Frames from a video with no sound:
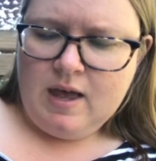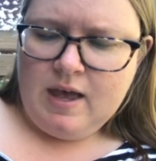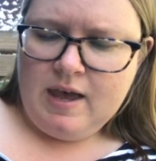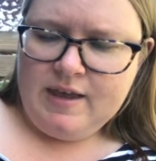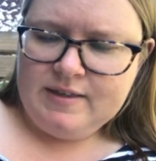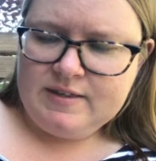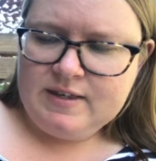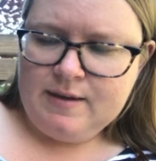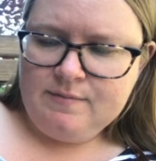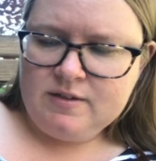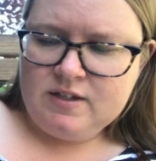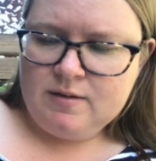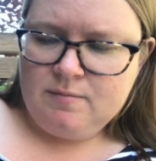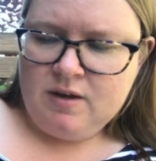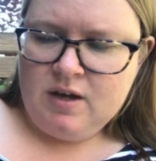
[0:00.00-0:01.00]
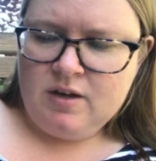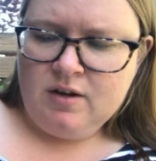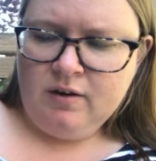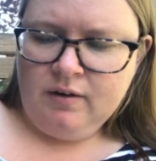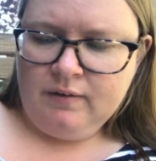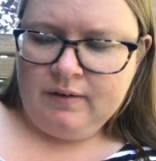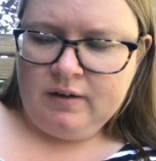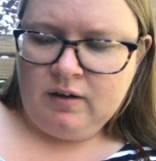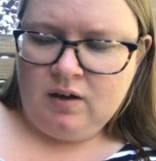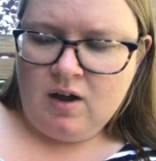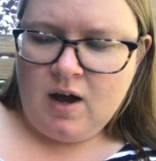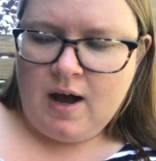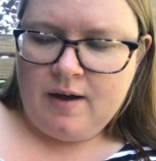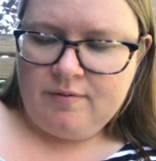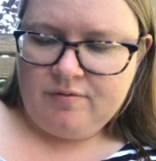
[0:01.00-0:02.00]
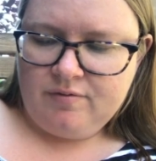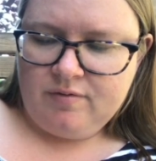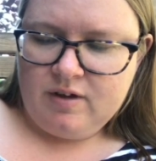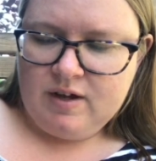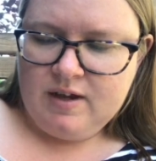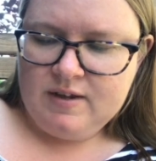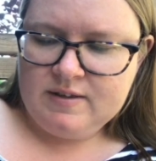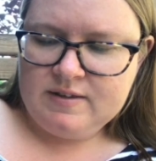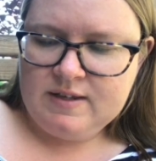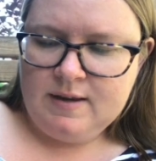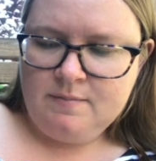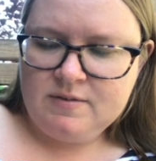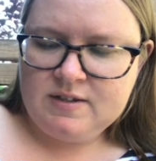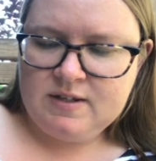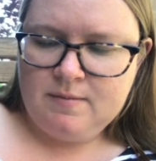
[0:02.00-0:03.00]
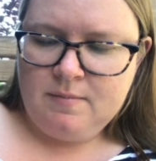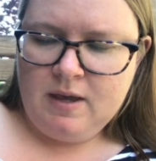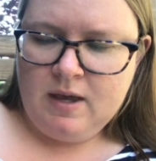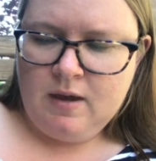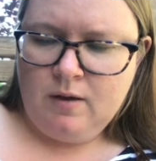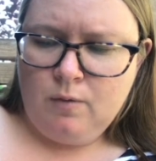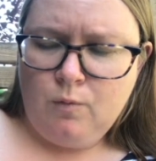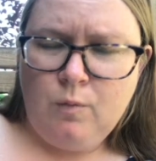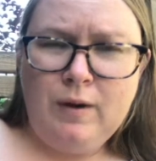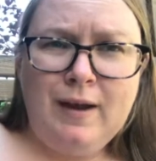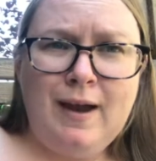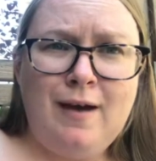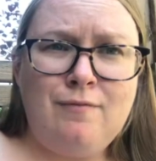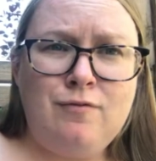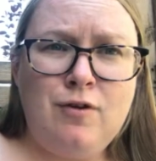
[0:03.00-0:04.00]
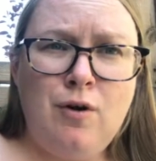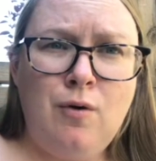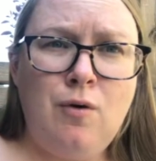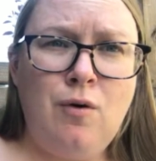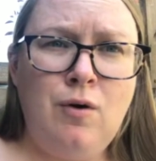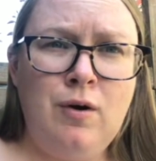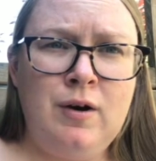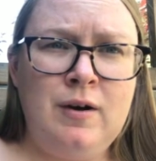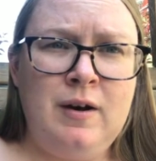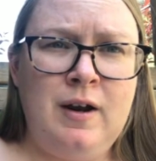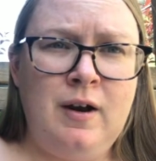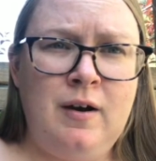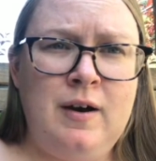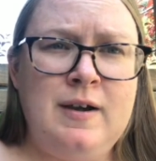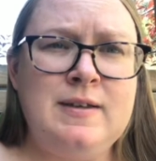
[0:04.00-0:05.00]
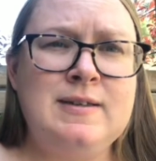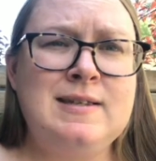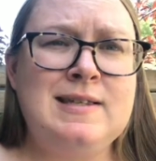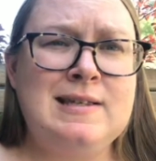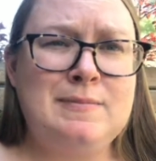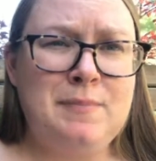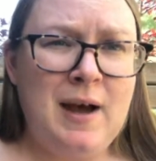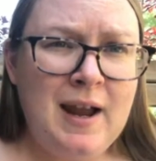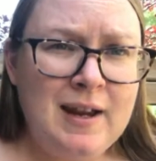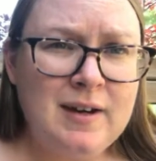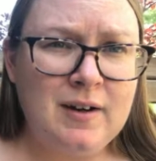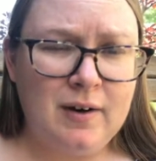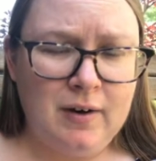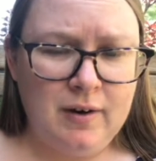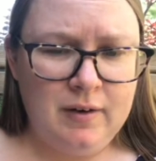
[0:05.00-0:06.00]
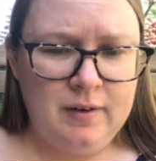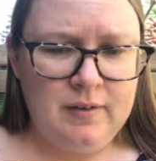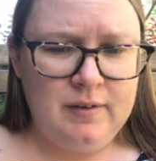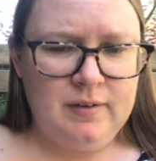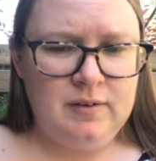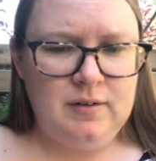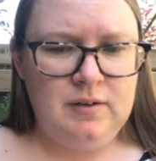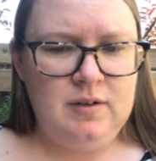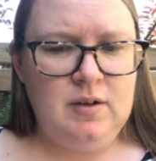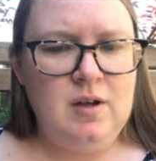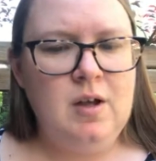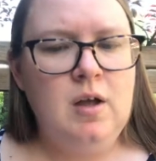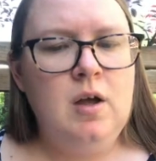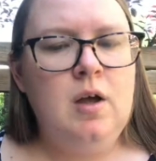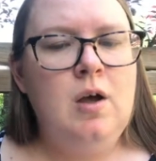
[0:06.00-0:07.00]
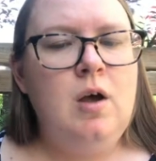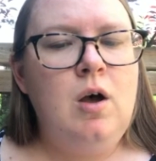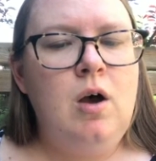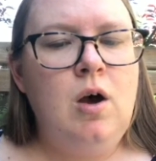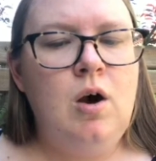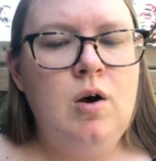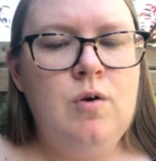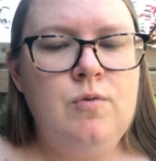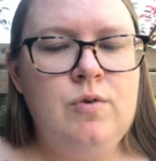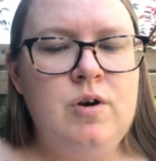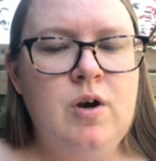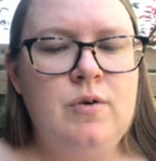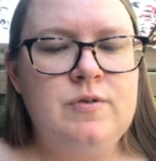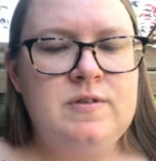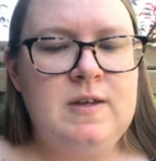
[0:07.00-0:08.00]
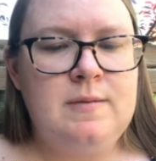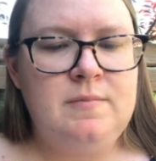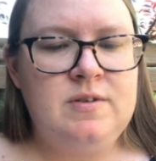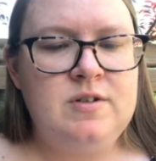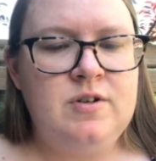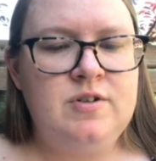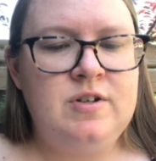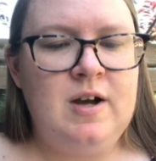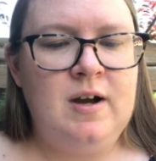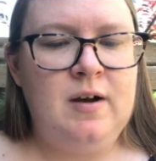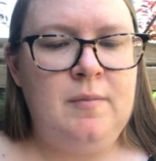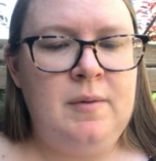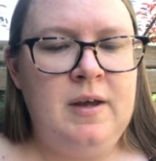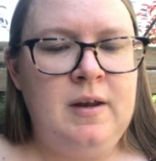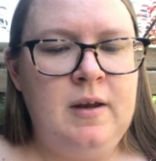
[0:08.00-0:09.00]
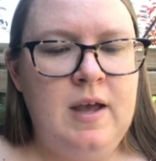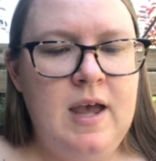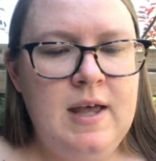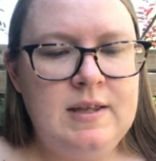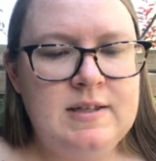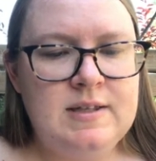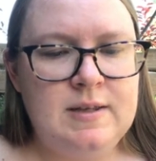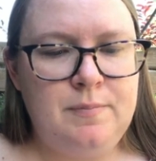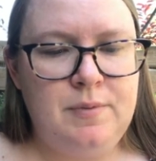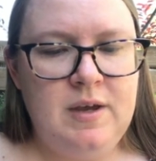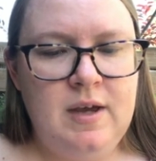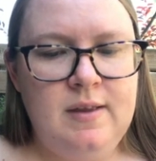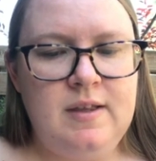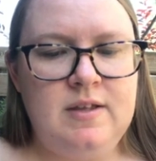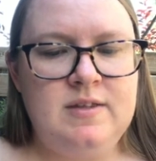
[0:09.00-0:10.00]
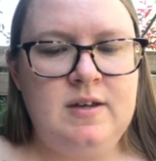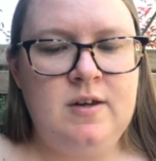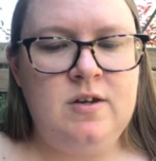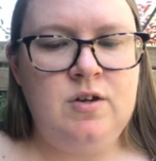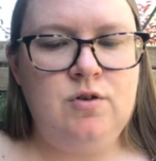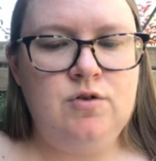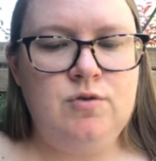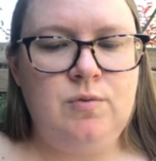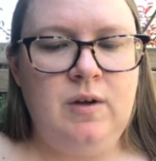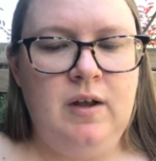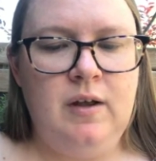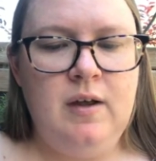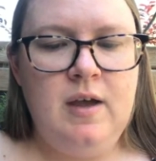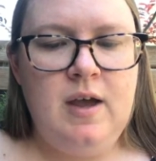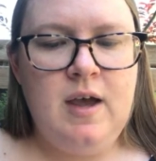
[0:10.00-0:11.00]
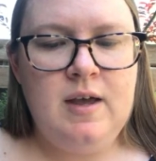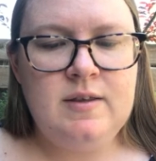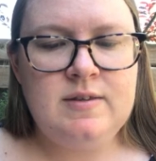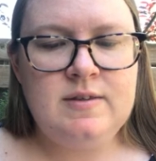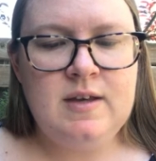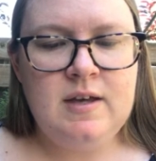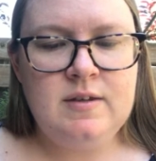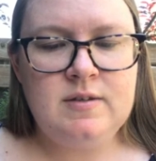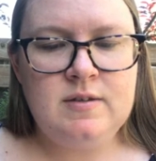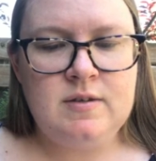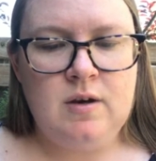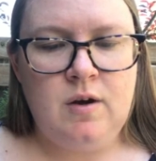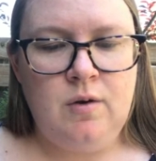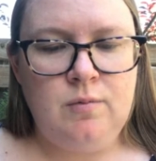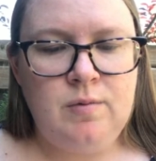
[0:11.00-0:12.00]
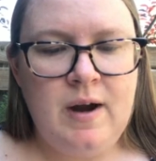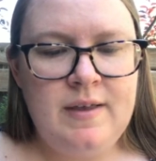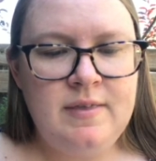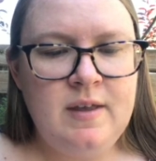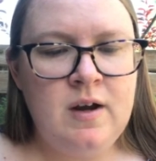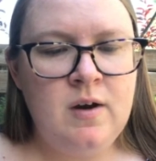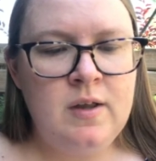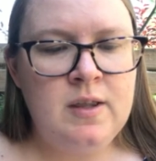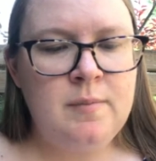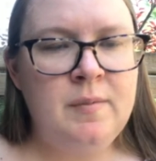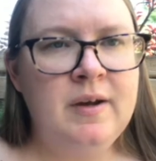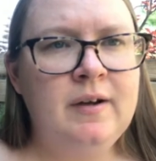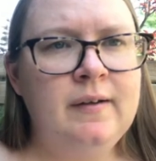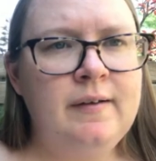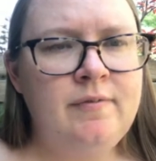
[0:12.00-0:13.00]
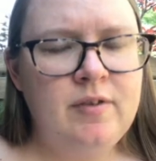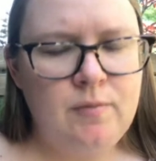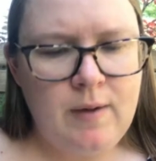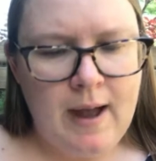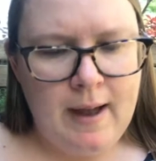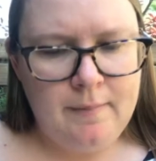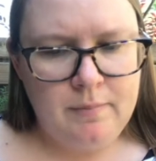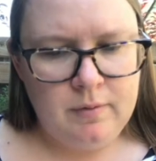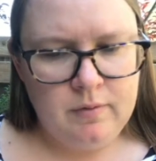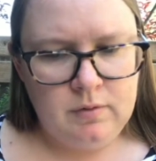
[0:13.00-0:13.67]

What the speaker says: it seems to me you're a little off. It seems to me we have no ordinary spider. Oh, no, said Mr. Zuckerman. It's the pig that's unusual. It says so, right there in the middle of the web.